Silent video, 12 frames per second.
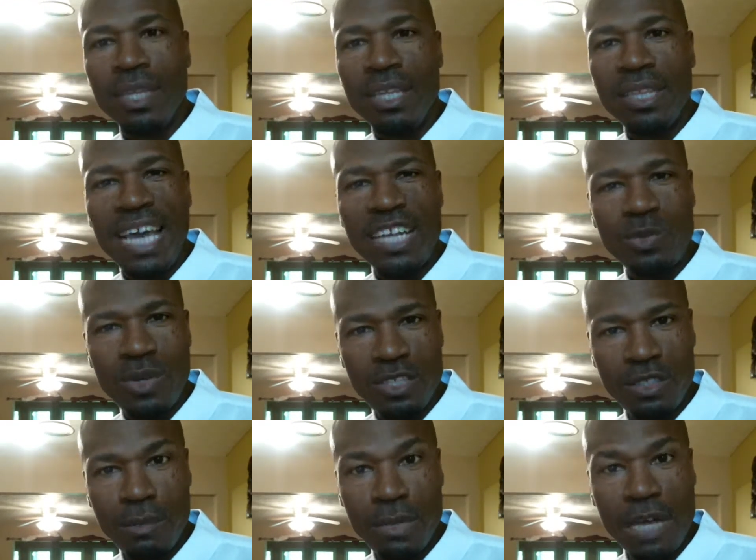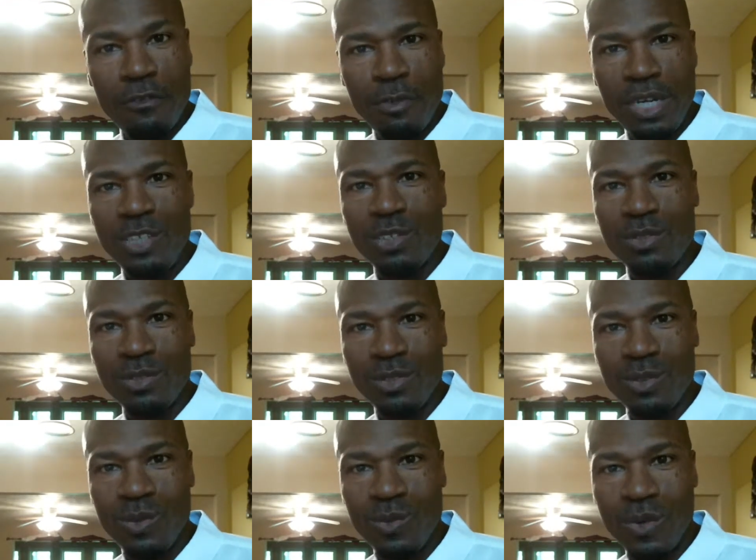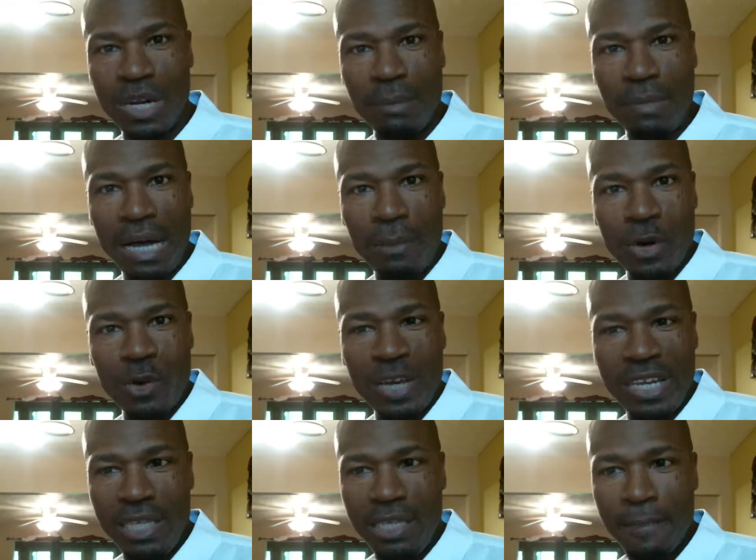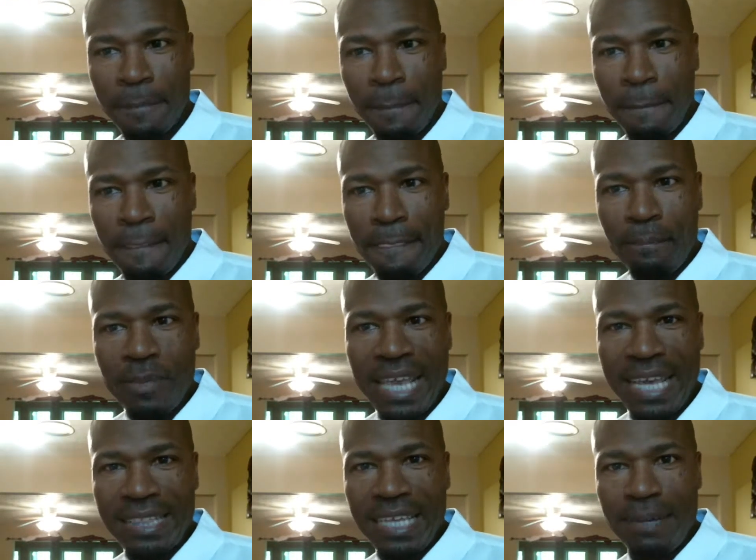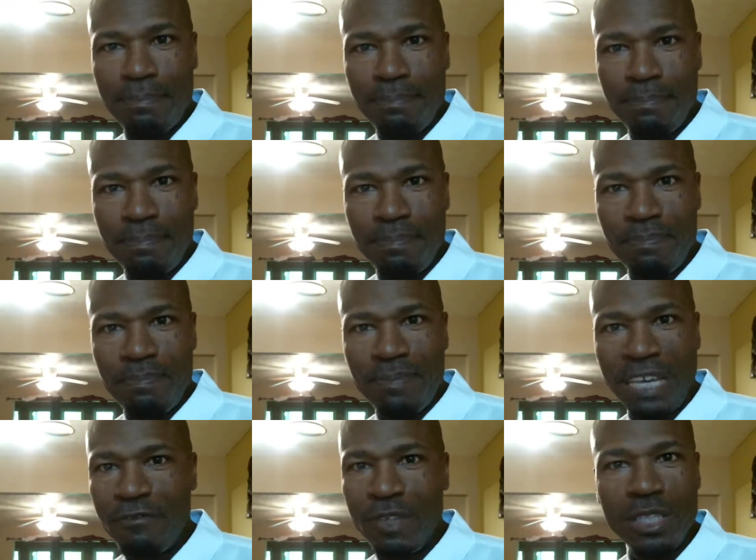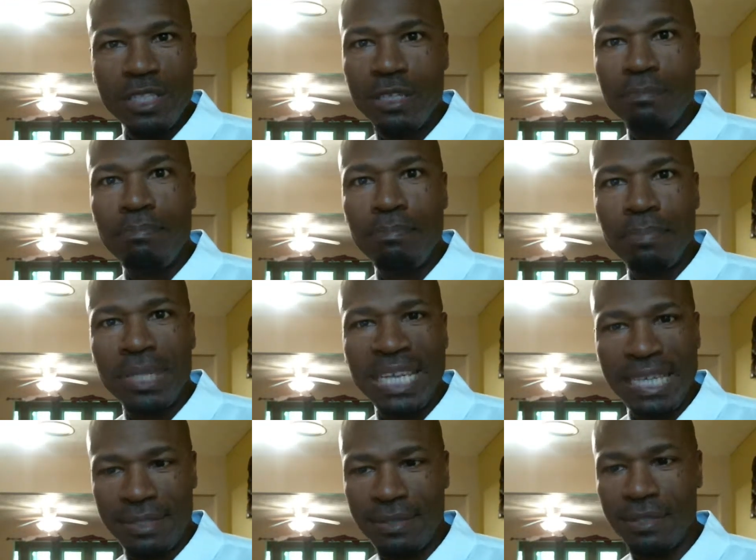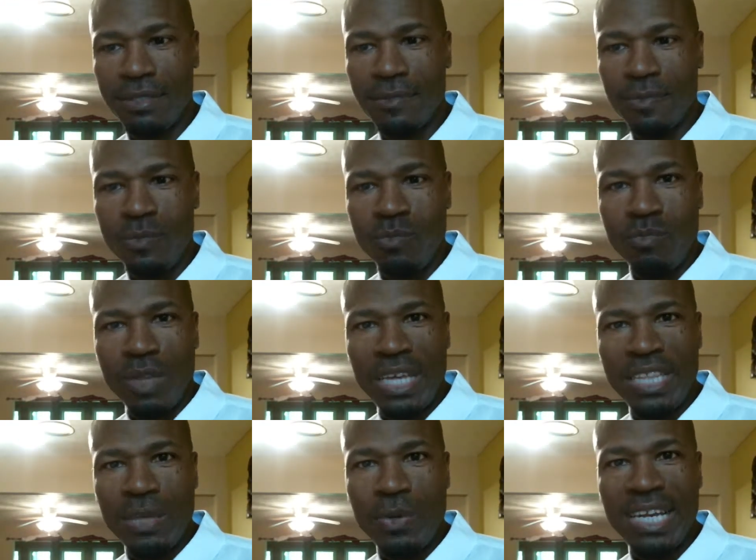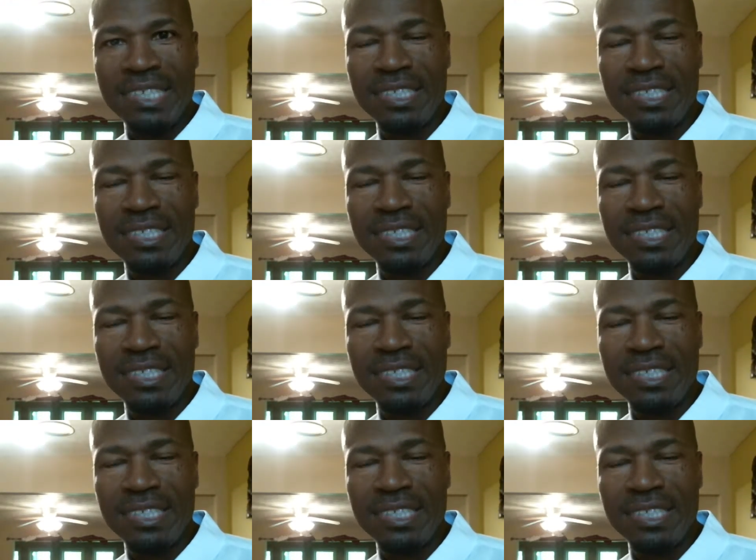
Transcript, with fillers: that's when I start my affirmations. When I'm I'm already at that that feeling good place. And then when I